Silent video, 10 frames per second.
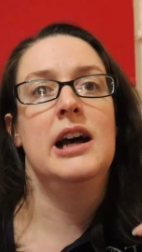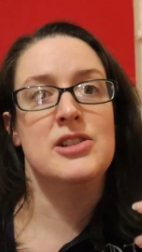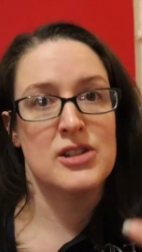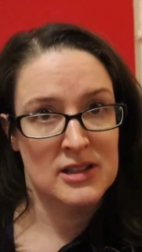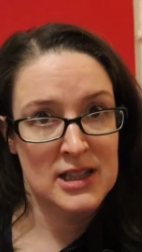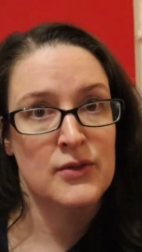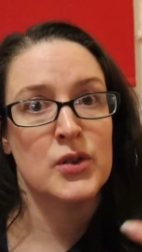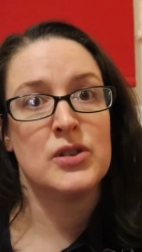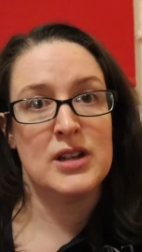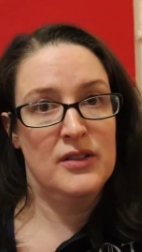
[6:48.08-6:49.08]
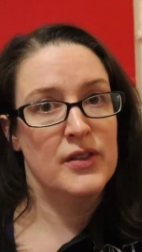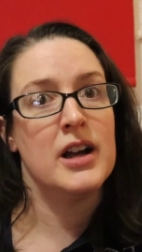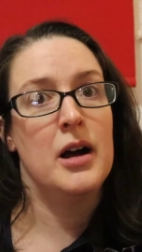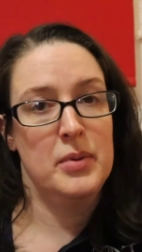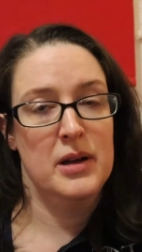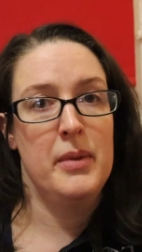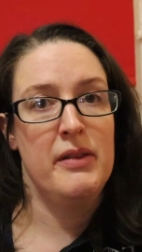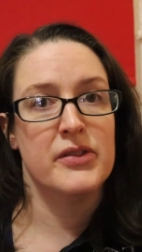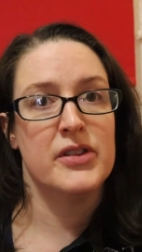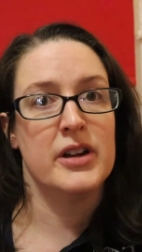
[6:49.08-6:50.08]
and just give yourself a couple of
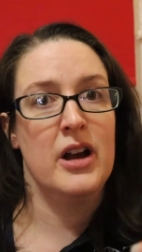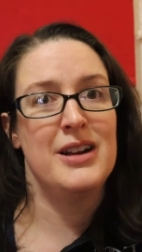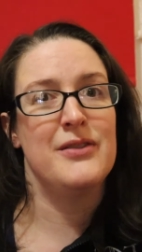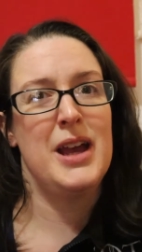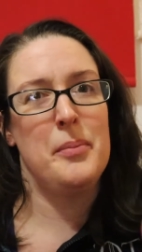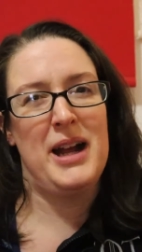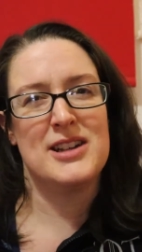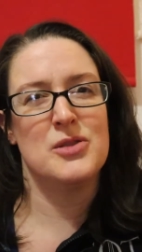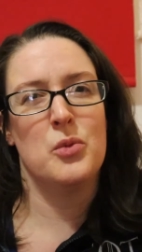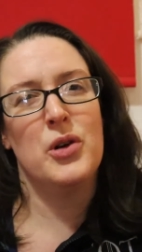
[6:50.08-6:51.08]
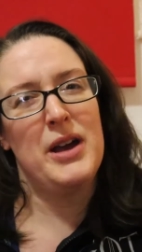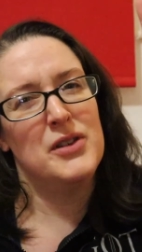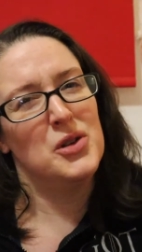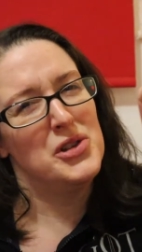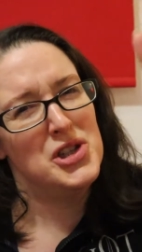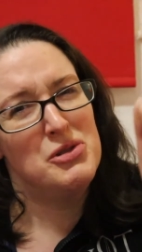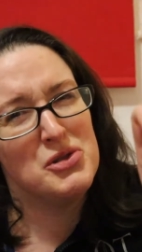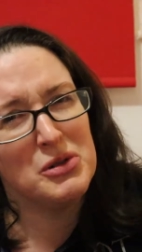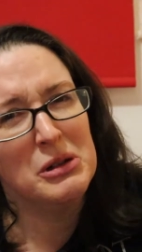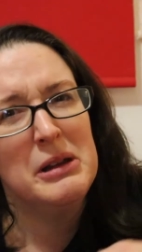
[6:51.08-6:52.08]
months to kind of get back to whatever your
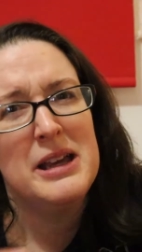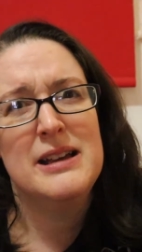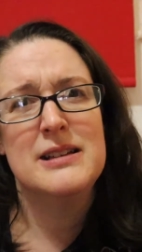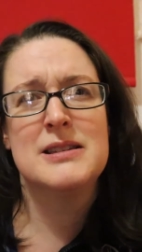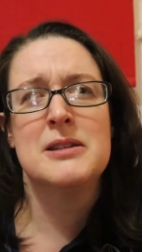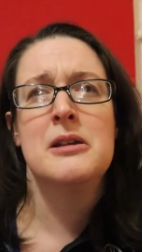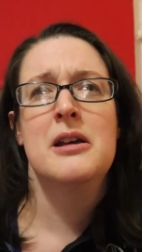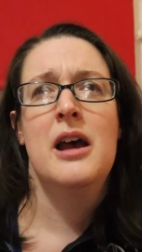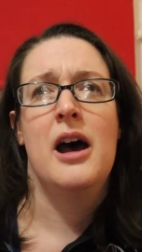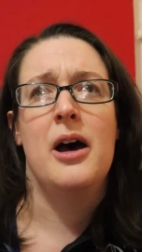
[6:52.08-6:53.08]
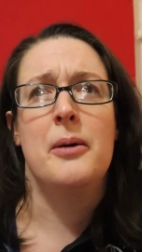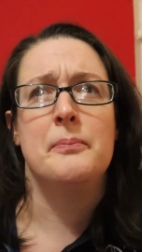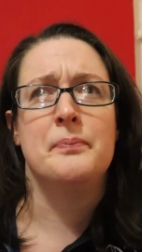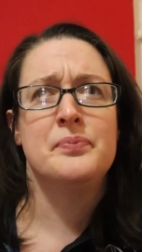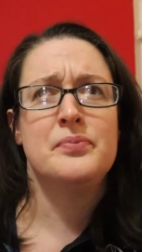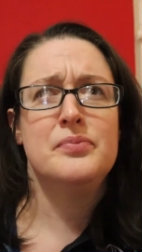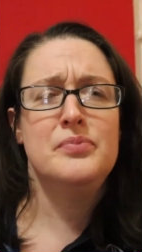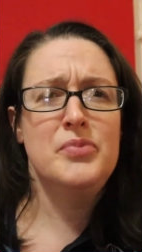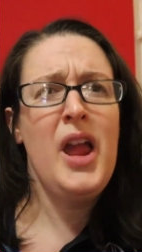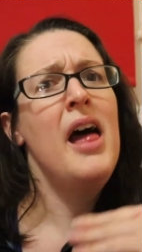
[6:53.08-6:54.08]
neutral is. And
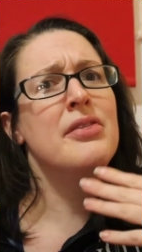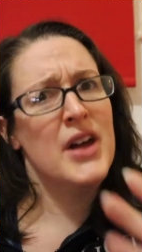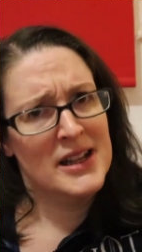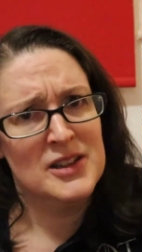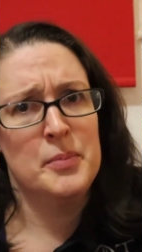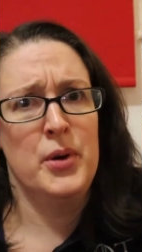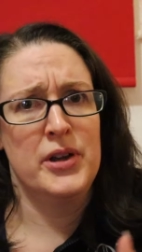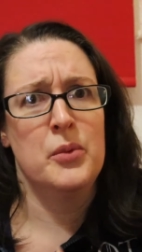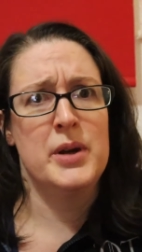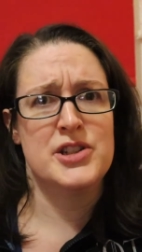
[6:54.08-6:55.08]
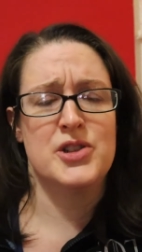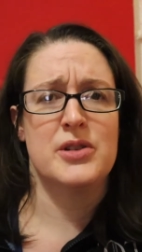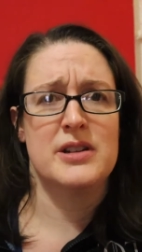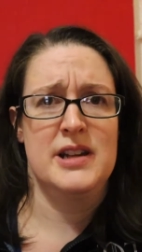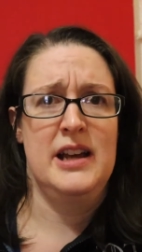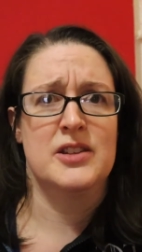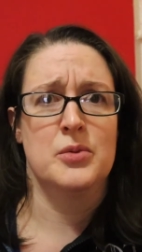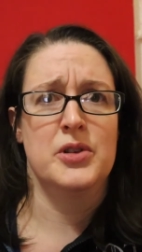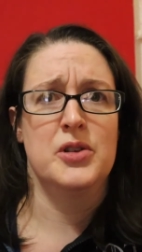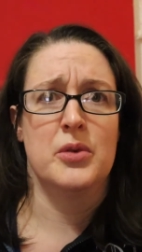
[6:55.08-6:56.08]
that's the point at which you can
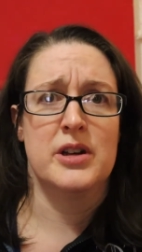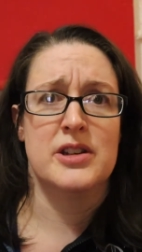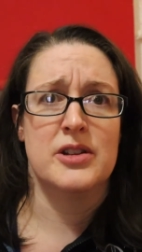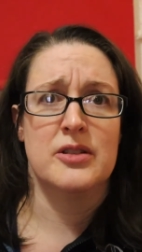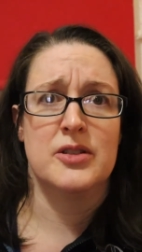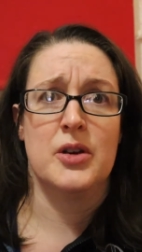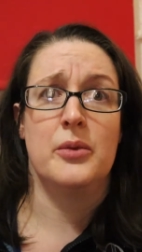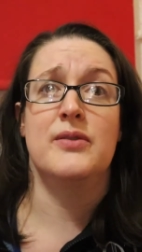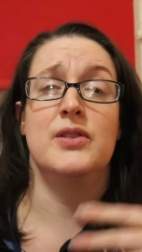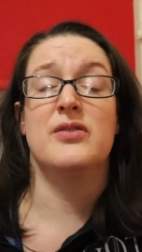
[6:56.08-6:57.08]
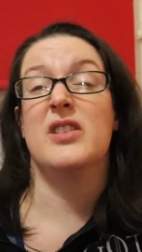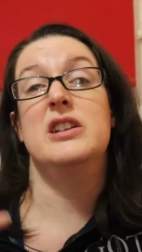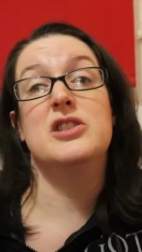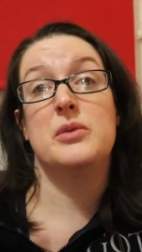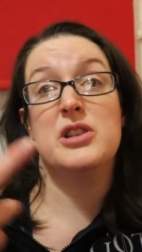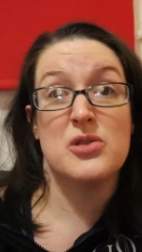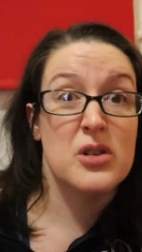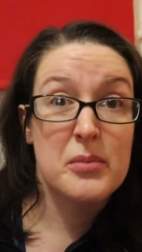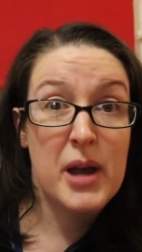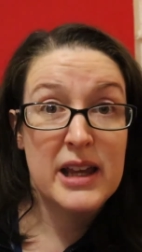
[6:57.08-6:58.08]
test what you want to do. So if you find you
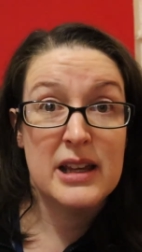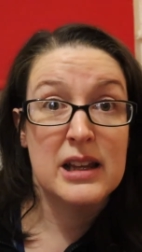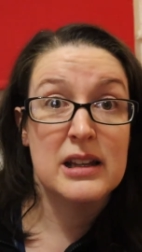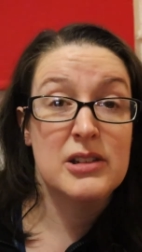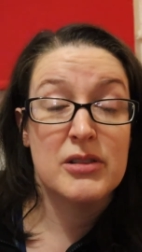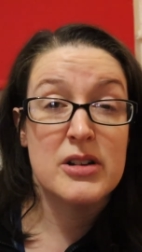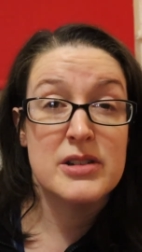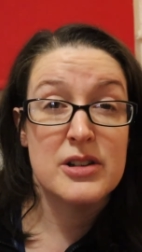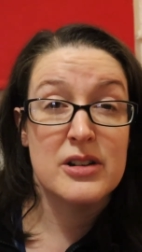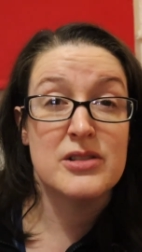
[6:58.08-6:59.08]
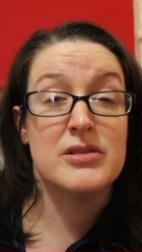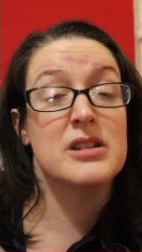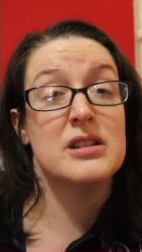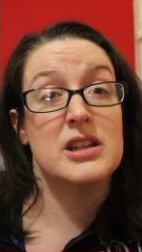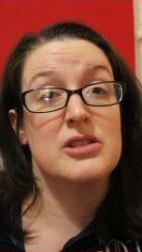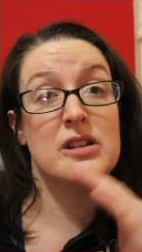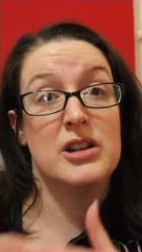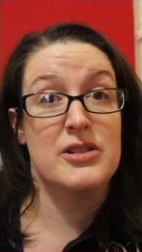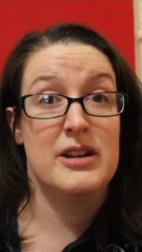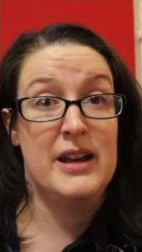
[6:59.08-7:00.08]
enjoy making your own deodorant, then you can
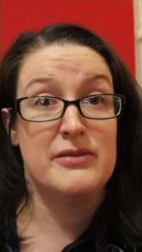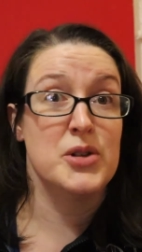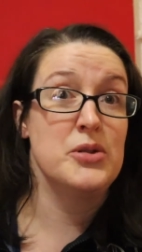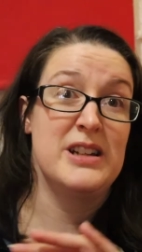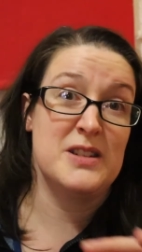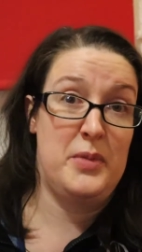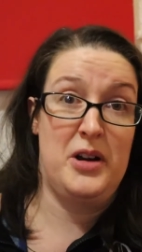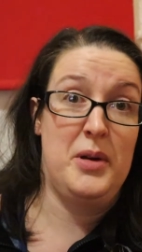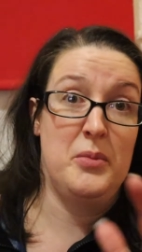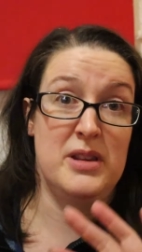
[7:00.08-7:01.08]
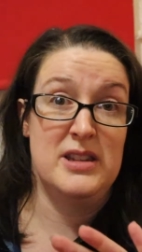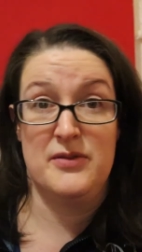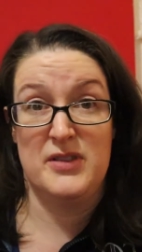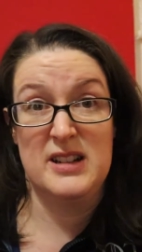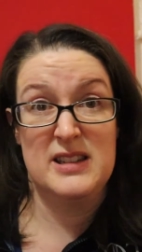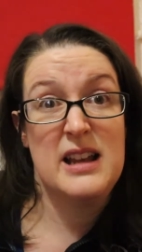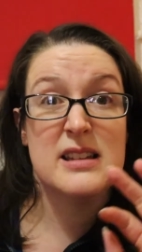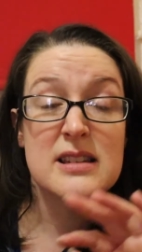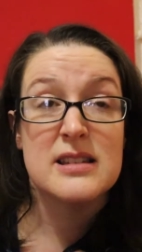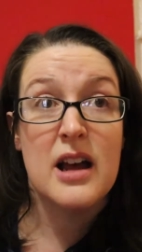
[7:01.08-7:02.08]
go down that route and experiment with different
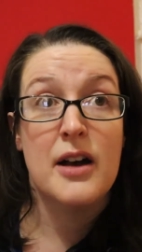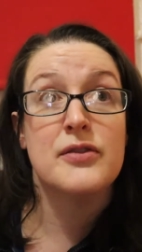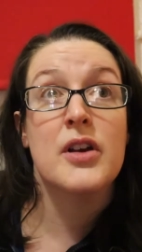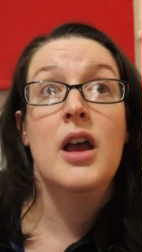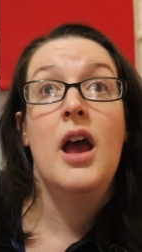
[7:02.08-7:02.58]
scents and stuff.